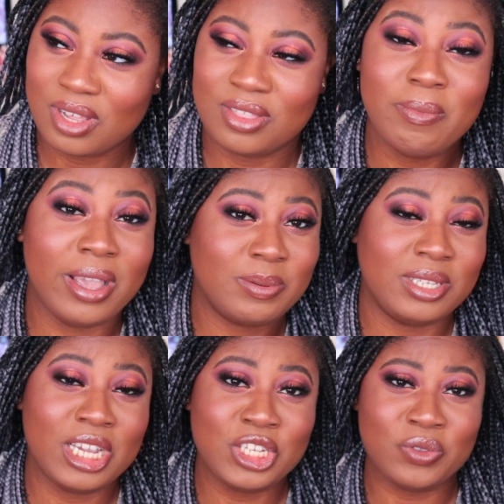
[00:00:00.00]
I think my
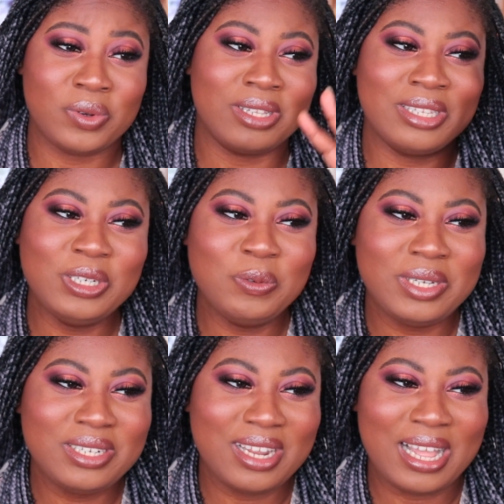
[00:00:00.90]
expectations were a little
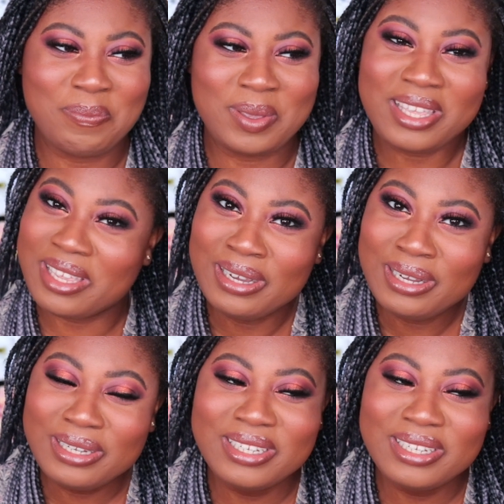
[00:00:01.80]
bit up here.